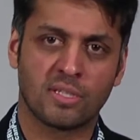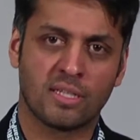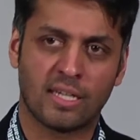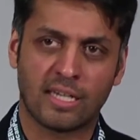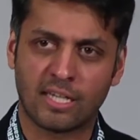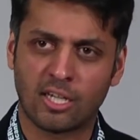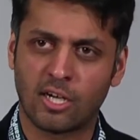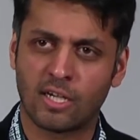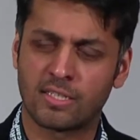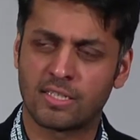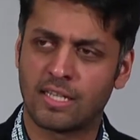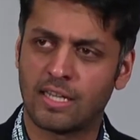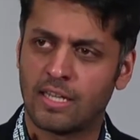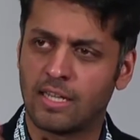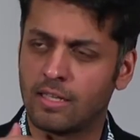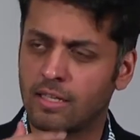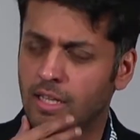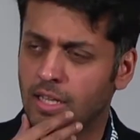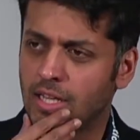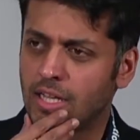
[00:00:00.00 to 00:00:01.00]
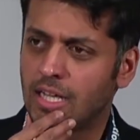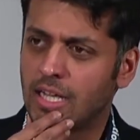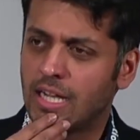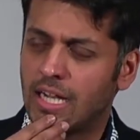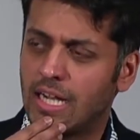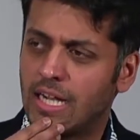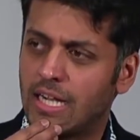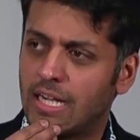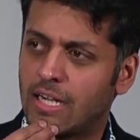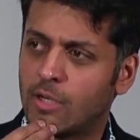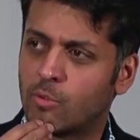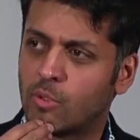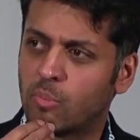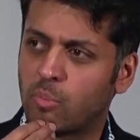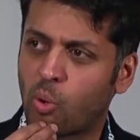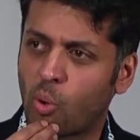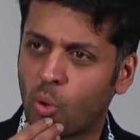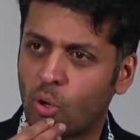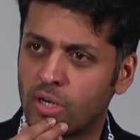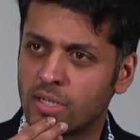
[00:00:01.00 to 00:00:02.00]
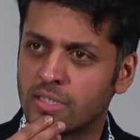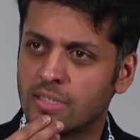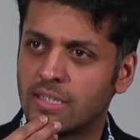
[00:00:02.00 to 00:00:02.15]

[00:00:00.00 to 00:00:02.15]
I got a report